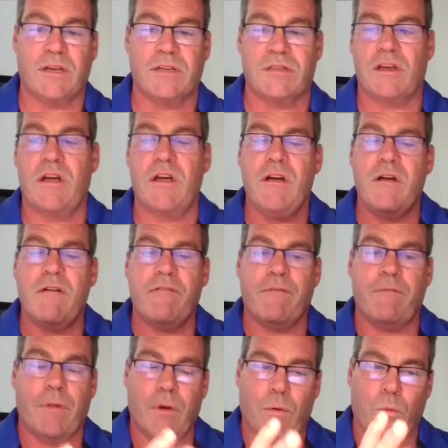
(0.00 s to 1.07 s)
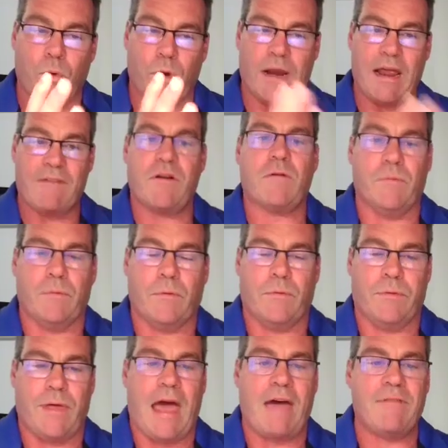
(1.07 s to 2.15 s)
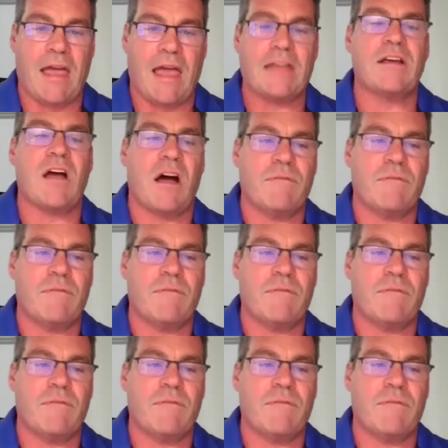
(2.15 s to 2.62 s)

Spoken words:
is we're going to have, having had